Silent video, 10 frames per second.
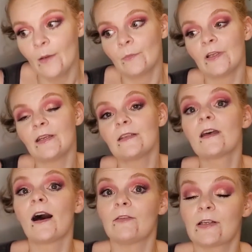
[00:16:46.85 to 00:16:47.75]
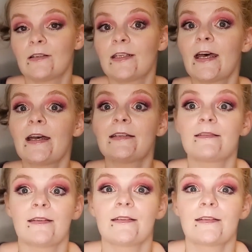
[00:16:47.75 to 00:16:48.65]
Please have a good day,
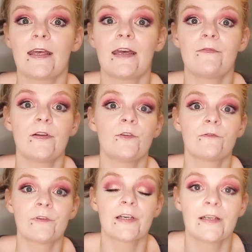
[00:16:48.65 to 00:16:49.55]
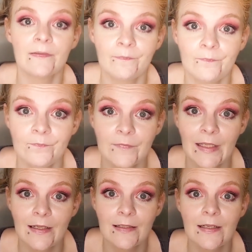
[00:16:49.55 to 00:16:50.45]
stay safe, and don't forget,
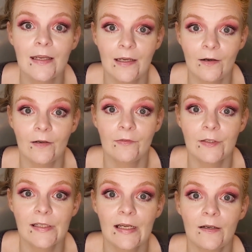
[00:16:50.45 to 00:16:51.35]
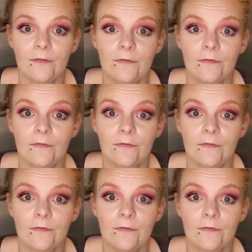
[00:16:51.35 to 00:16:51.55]
take care of yourself.